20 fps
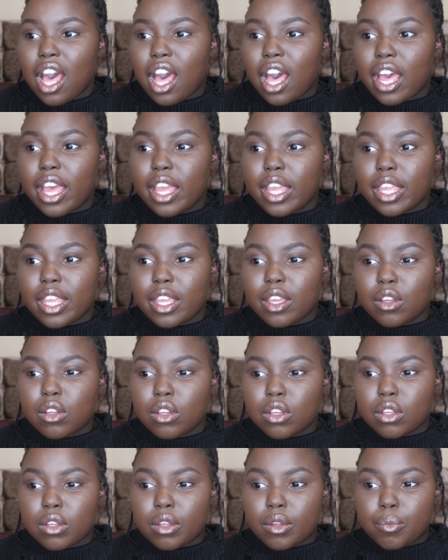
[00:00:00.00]
I
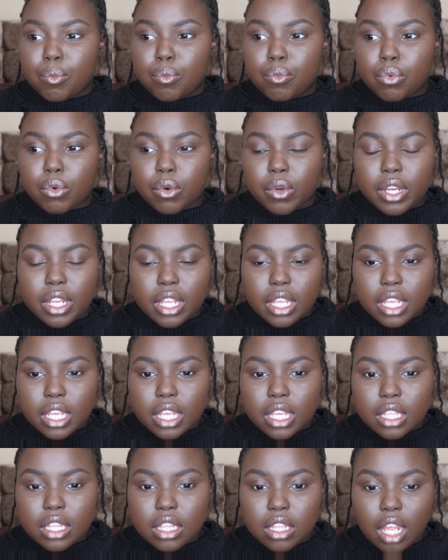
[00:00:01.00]

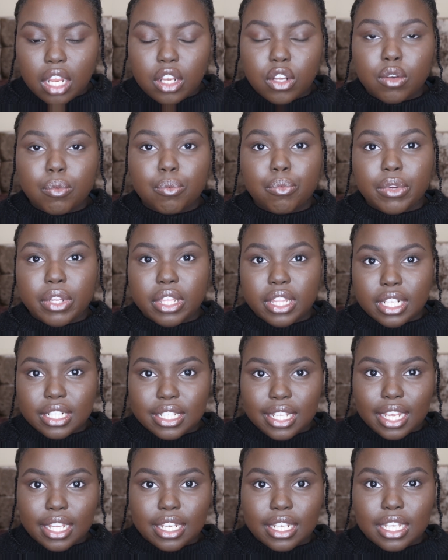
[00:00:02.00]
learned breathing
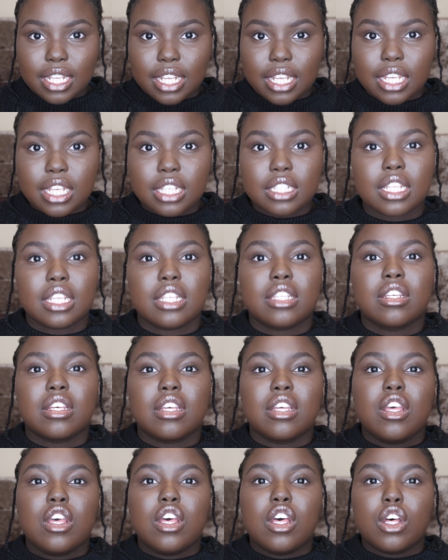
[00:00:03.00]
techniques and to